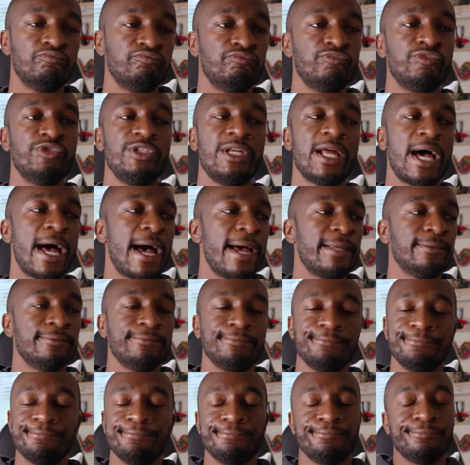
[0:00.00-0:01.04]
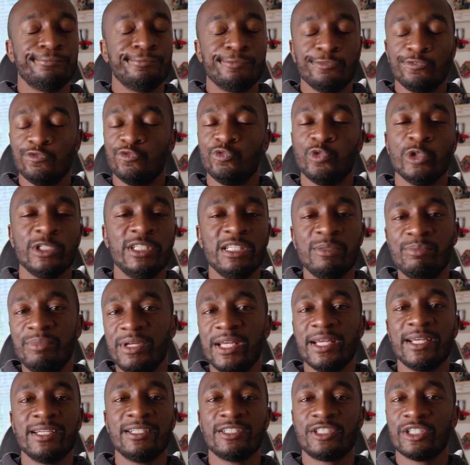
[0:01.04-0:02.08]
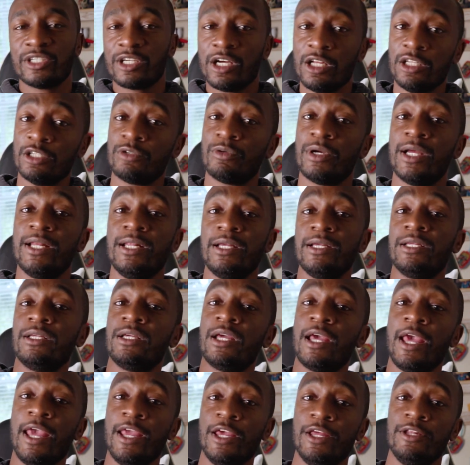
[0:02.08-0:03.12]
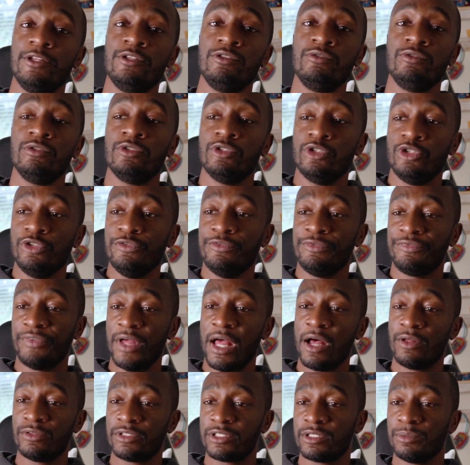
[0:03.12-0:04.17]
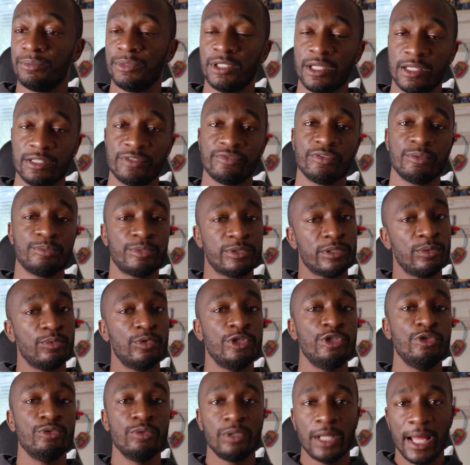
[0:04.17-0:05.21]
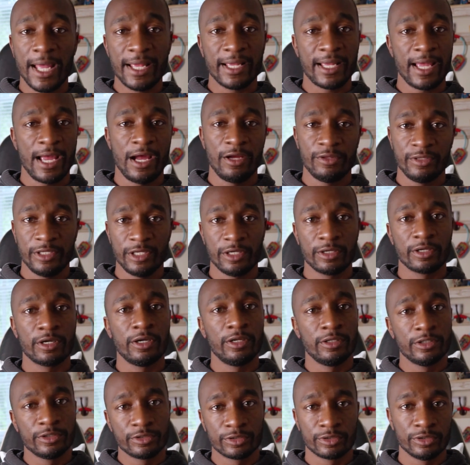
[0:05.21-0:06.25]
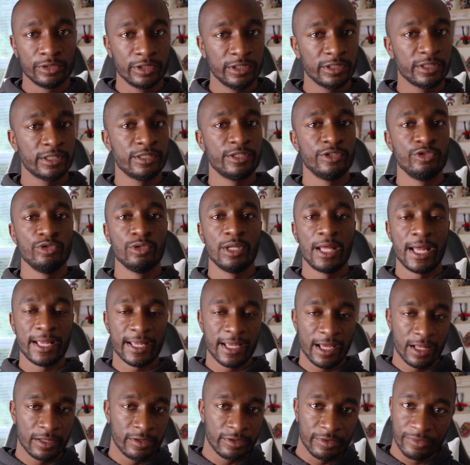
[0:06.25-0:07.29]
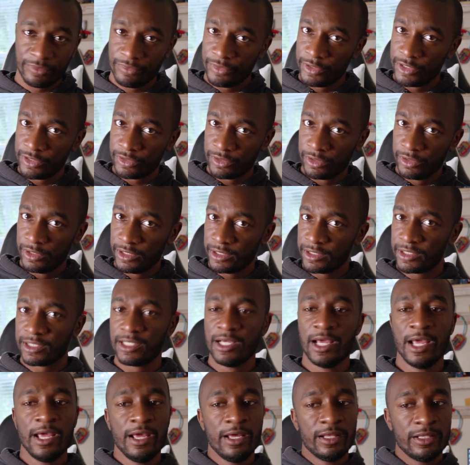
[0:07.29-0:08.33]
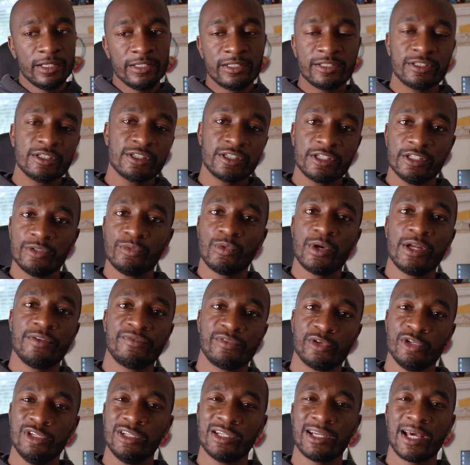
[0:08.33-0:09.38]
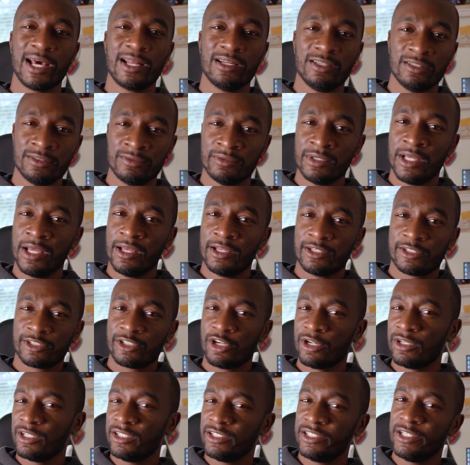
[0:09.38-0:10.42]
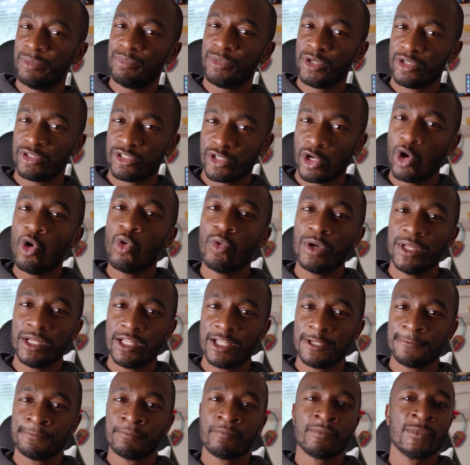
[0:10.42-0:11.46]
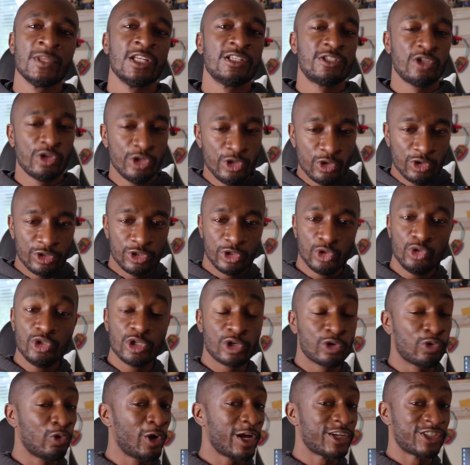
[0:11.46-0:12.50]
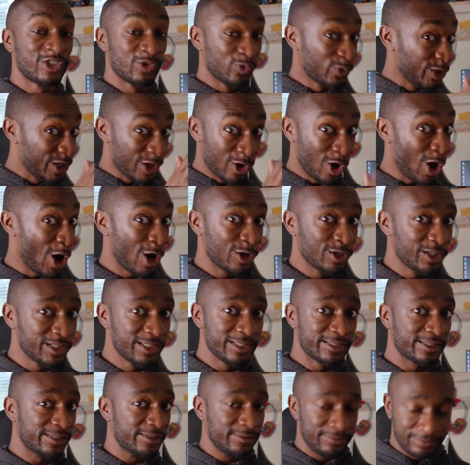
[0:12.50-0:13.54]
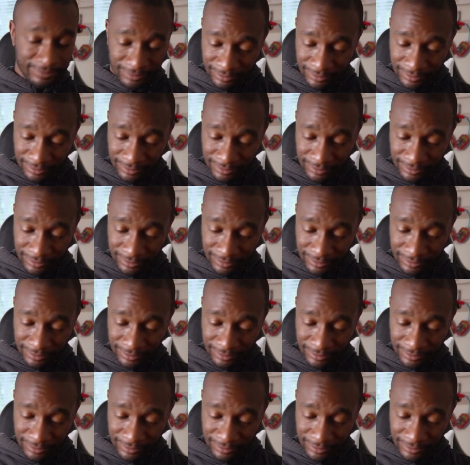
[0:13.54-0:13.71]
not really big into color grading and you found some LUTs from someone you like how their colors look and you like how their footage looks. This is a good way for you to kind of start to dip your toe in it. So you would do the correction regardless.